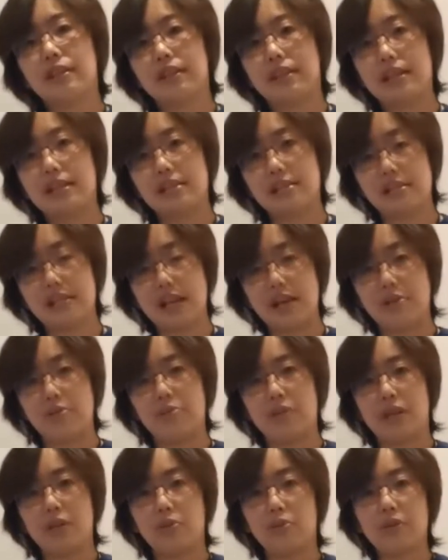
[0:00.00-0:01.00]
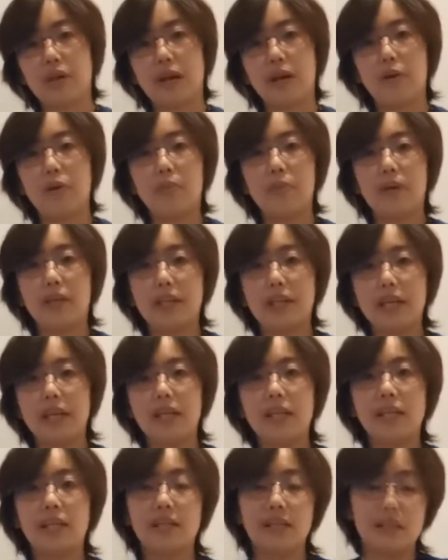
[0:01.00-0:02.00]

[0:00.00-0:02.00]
things that you can do at home again.